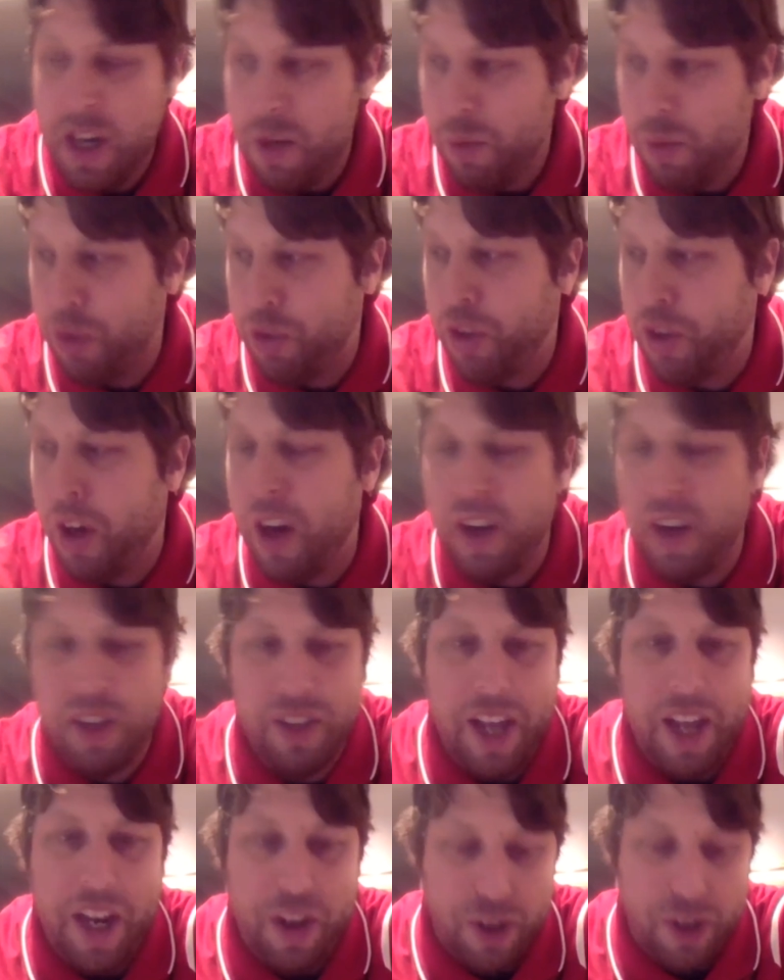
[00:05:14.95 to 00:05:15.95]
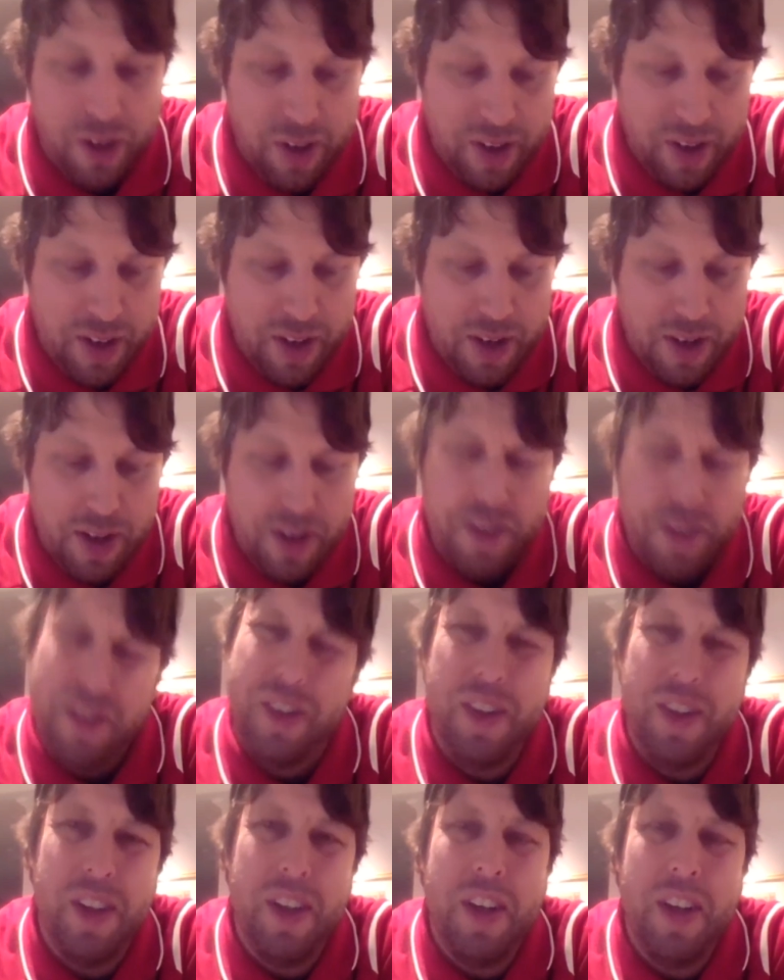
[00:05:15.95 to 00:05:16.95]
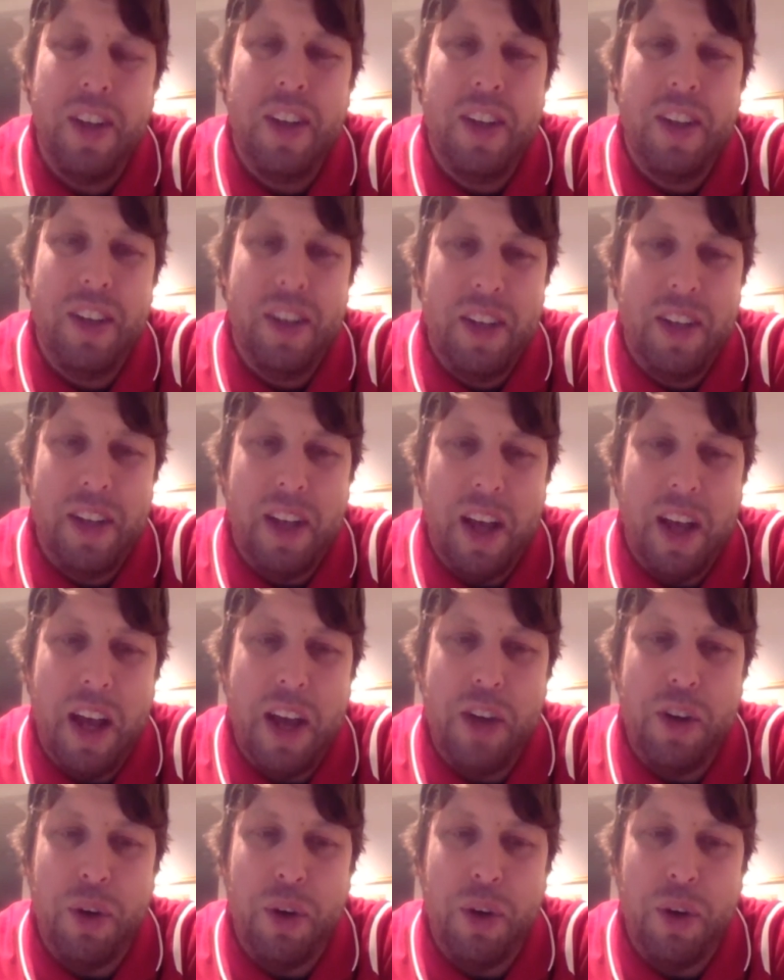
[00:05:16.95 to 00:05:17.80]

We'll talk later. I